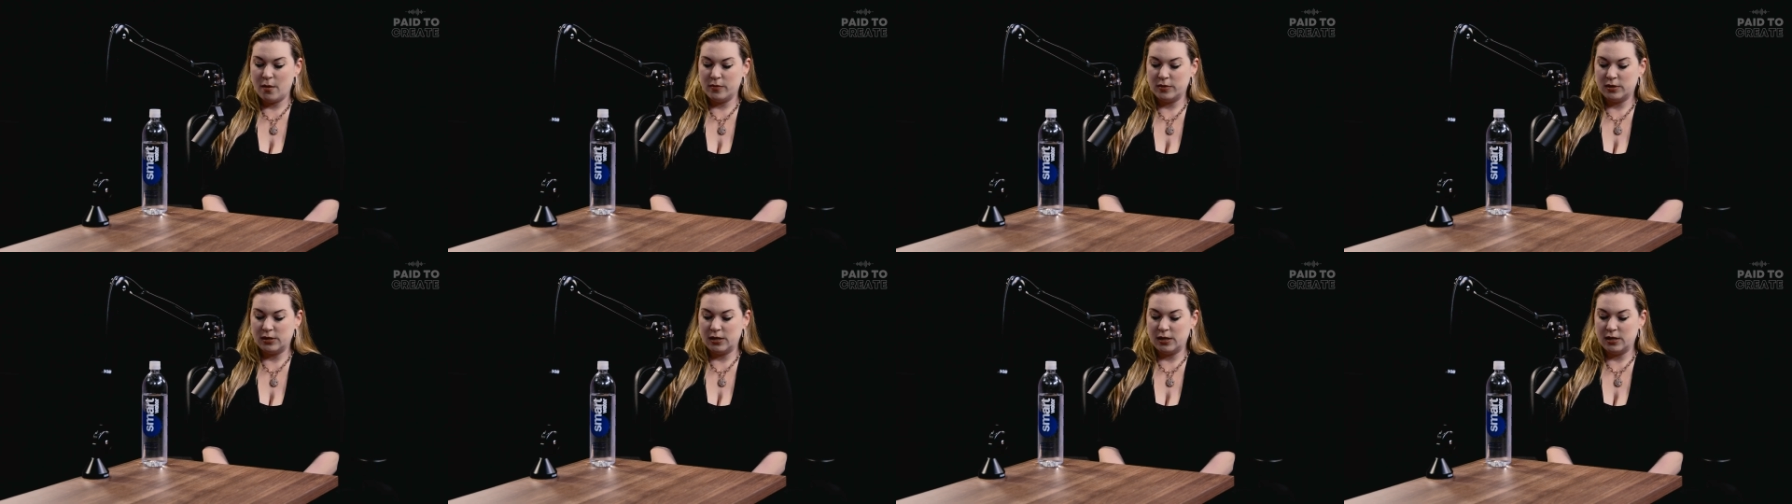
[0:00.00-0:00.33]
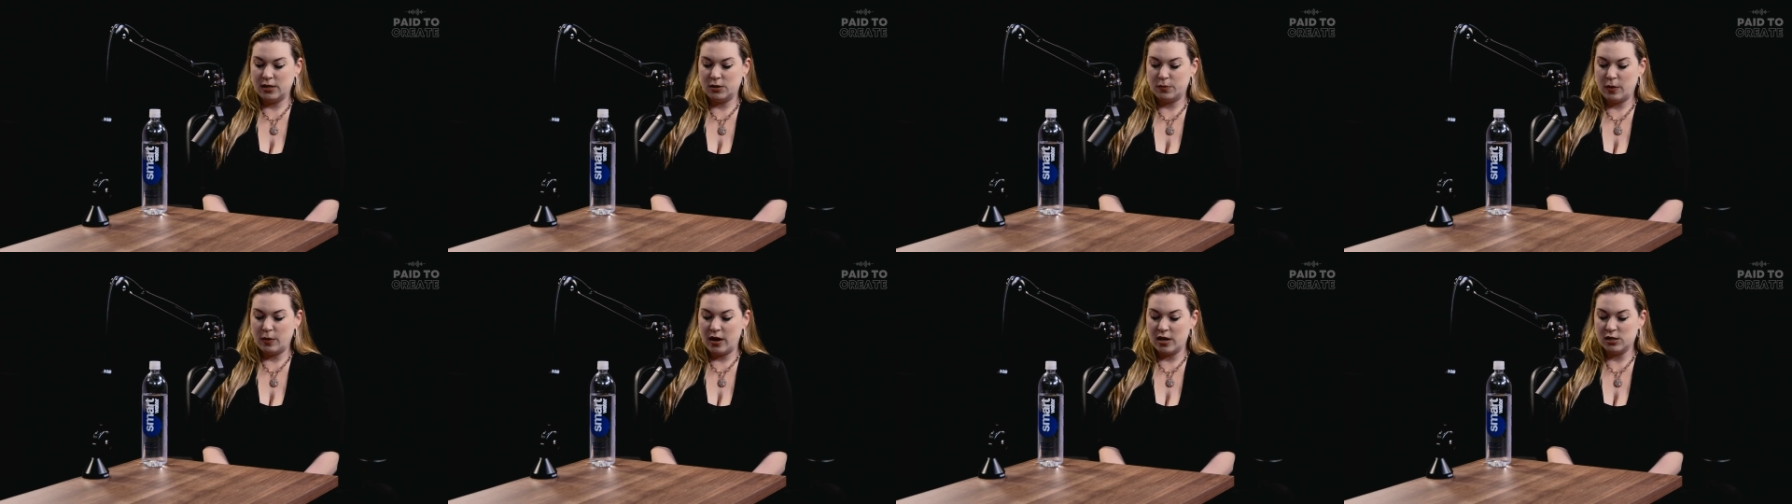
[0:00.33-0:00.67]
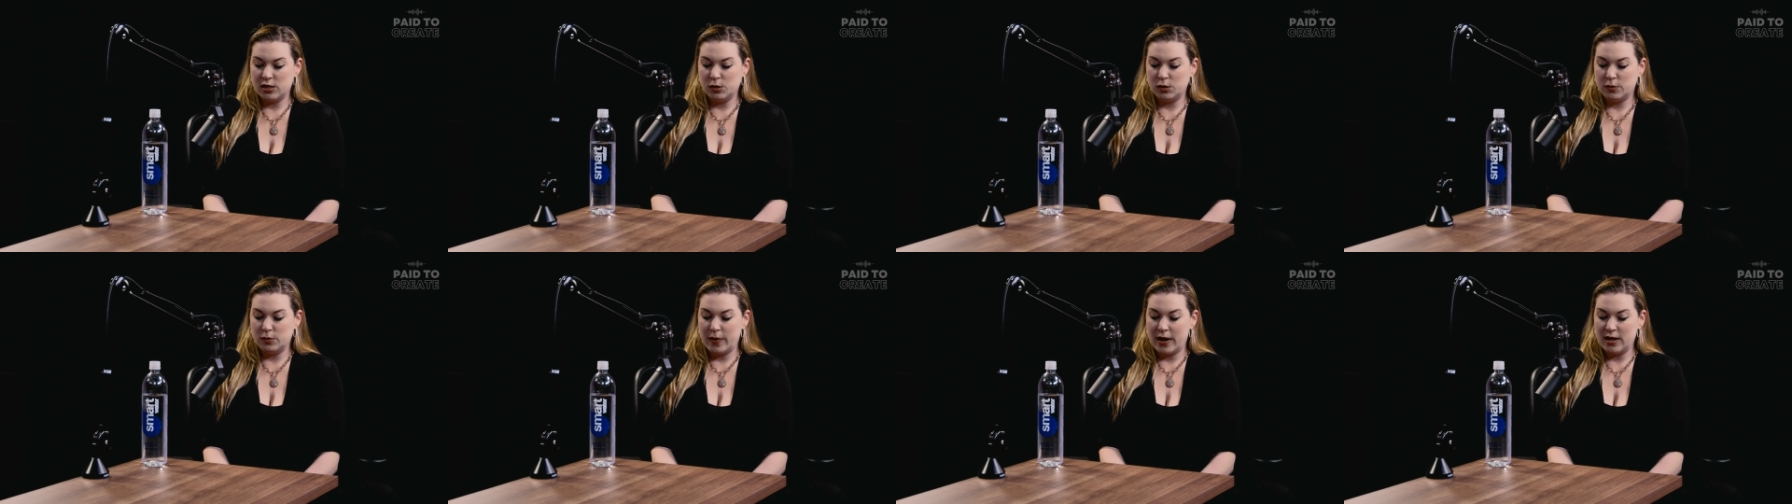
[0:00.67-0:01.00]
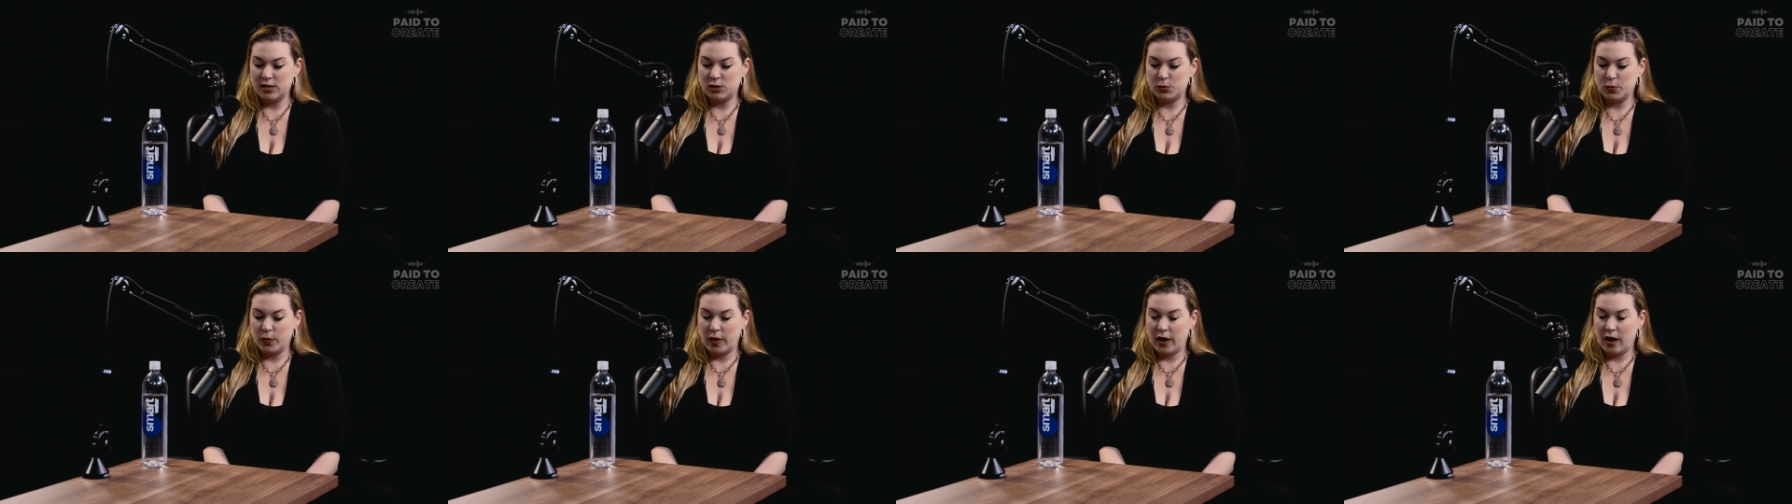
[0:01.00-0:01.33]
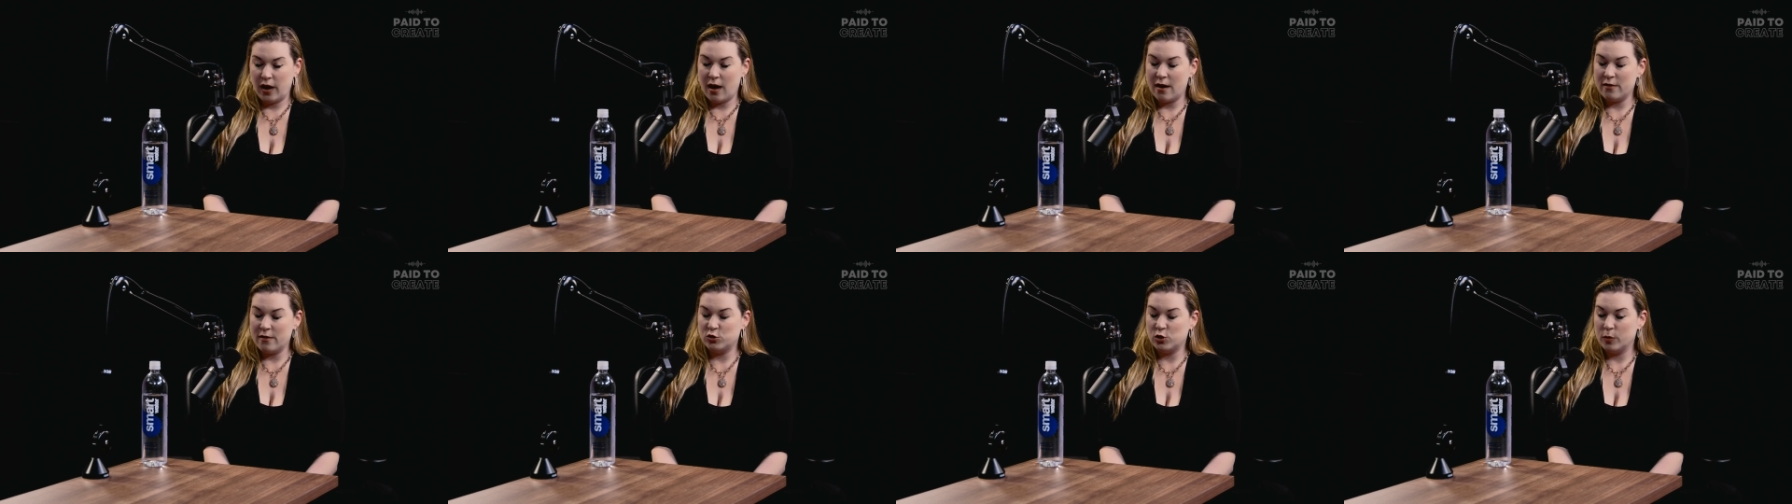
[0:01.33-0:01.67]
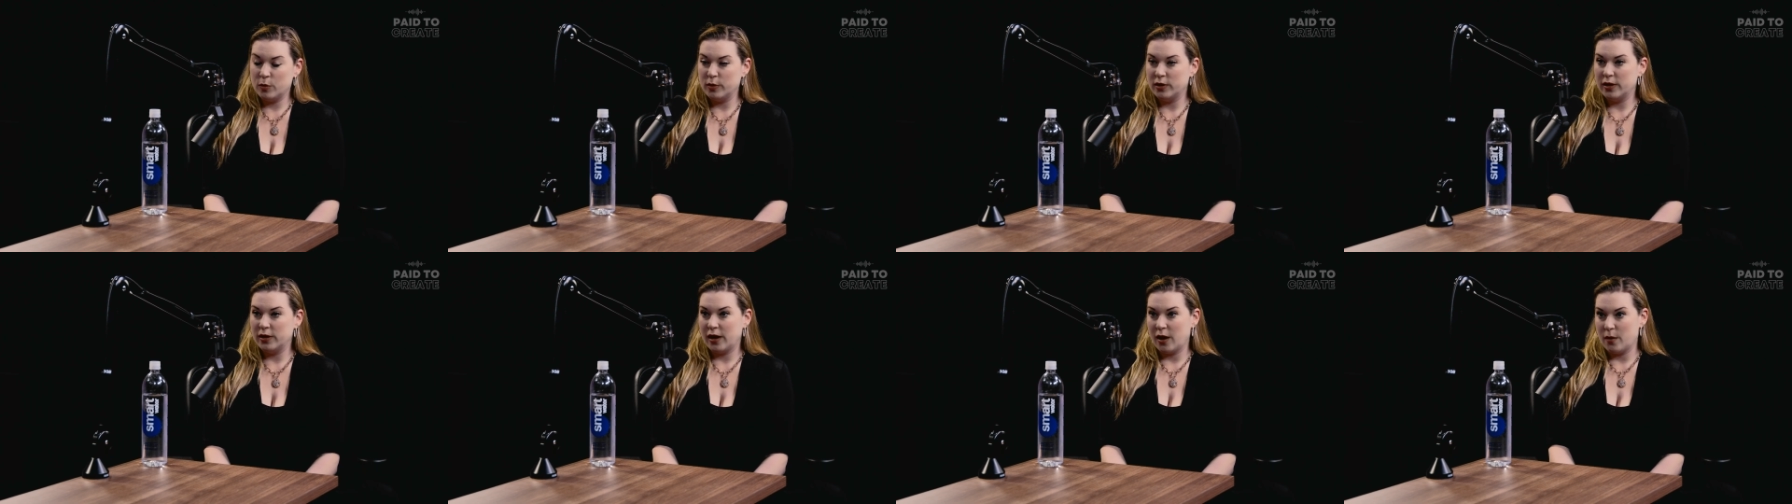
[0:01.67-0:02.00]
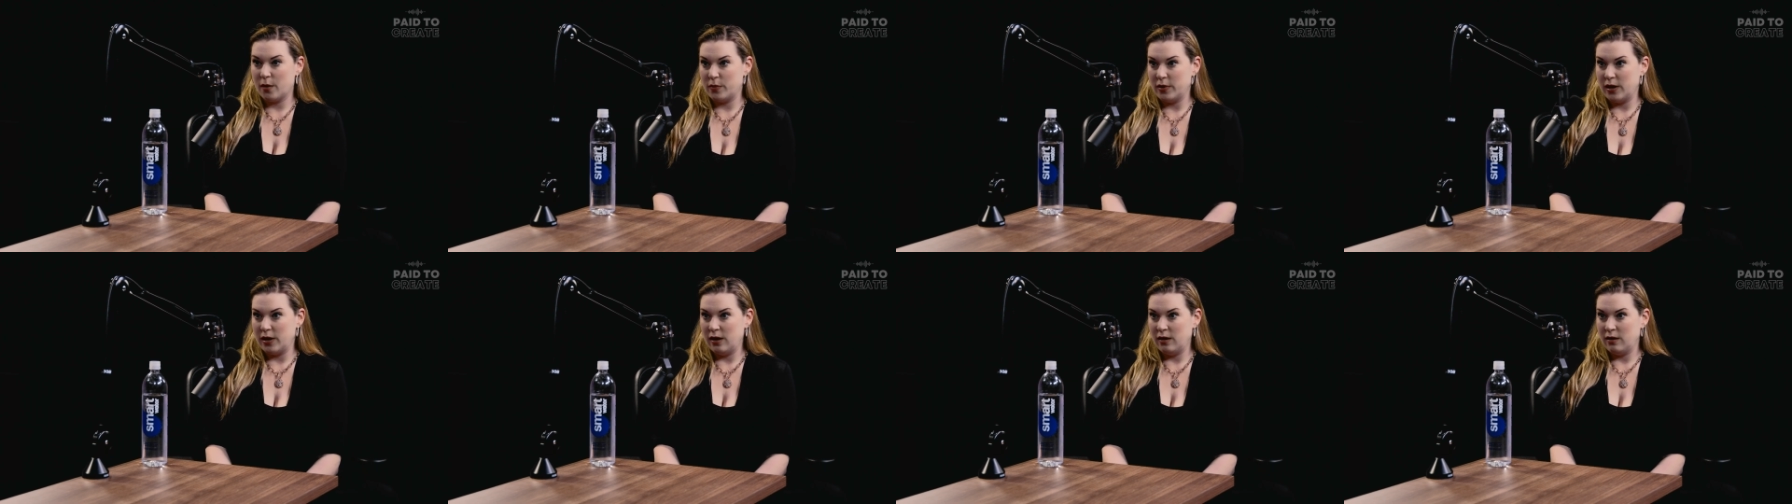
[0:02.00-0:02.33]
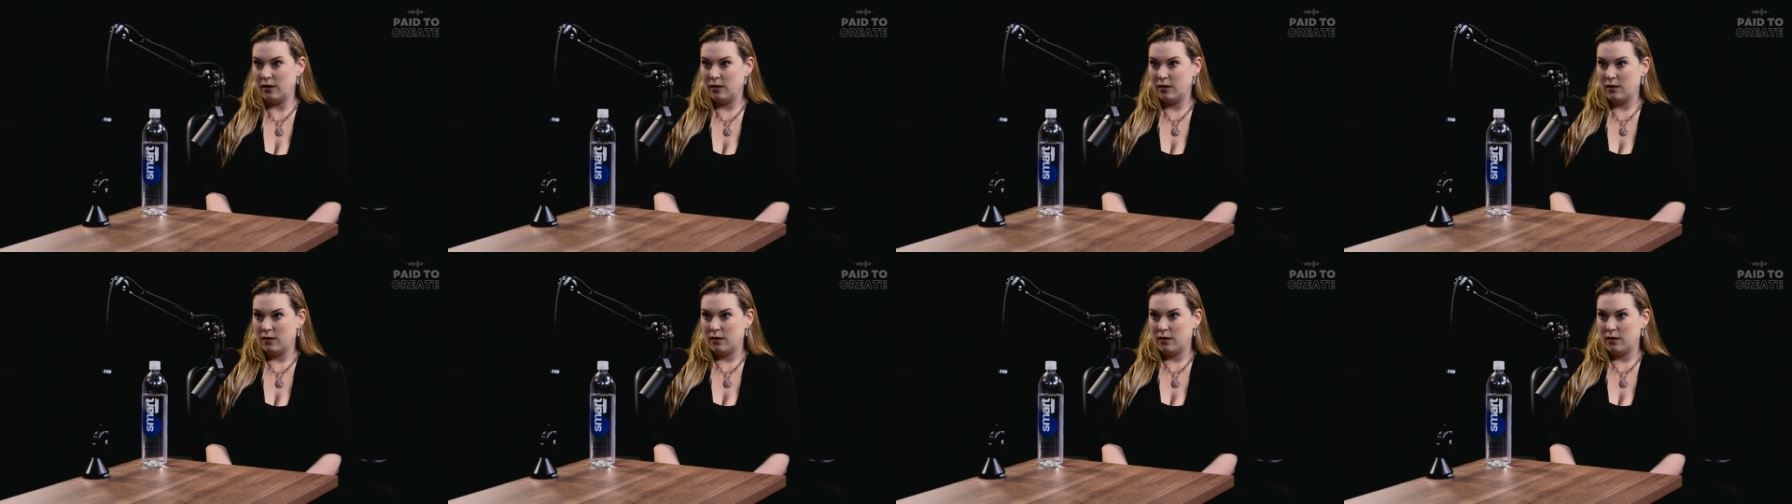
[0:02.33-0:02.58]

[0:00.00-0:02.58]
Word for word: since my husband's passed away, I've tripled the company